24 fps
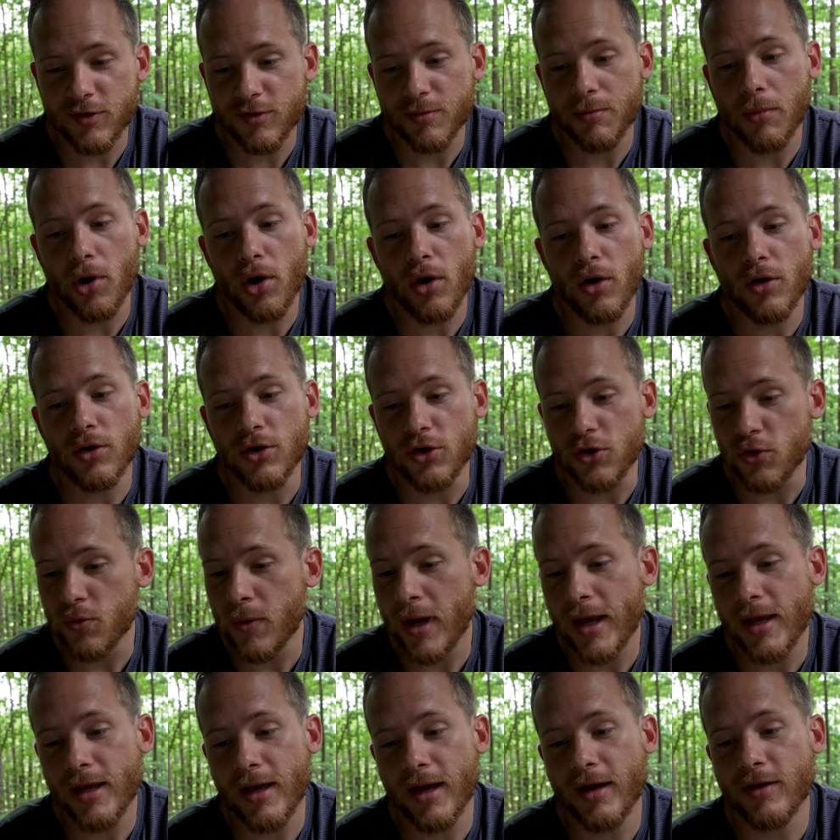Small
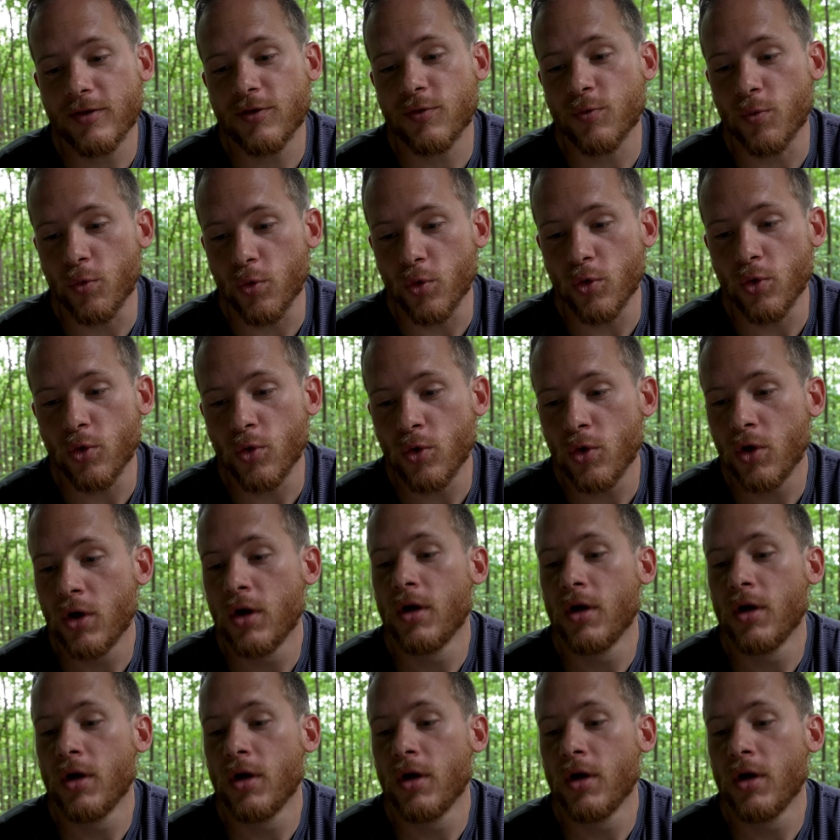UAS rule,